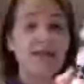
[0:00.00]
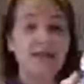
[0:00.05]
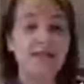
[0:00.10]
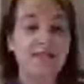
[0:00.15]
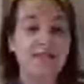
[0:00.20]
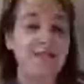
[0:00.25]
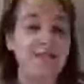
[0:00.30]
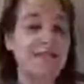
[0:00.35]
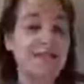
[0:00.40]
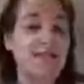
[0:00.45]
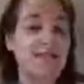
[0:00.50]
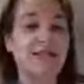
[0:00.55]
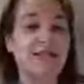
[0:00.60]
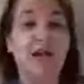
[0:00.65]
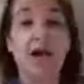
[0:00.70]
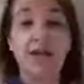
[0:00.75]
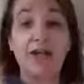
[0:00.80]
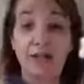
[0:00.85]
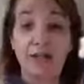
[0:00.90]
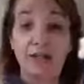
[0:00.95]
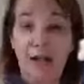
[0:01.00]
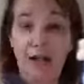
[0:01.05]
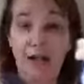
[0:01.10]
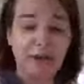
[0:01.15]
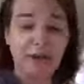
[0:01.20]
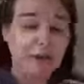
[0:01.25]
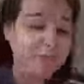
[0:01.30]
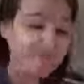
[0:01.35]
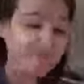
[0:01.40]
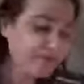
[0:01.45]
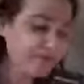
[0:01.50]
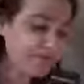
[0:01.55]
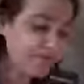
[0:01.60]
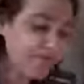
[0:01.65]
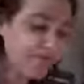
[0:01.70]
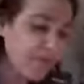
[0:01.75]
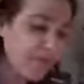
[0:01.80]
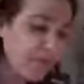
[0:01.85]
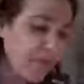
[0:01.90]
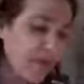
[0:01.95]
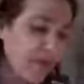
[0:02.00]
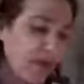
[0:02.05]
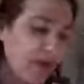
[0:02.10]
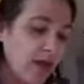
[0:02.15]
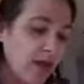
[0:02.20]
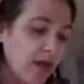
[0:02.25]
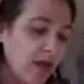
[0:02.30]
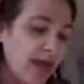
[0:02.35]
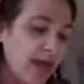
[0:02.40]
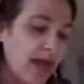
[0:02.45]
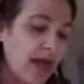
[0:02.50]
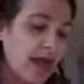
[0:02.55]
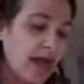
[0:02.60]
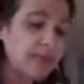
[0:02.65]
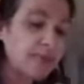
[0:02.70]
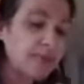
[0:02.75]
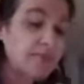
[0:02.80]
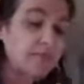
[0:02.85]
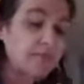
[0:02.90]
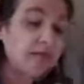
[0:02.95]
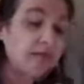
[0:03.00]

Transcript: This is onion powder. I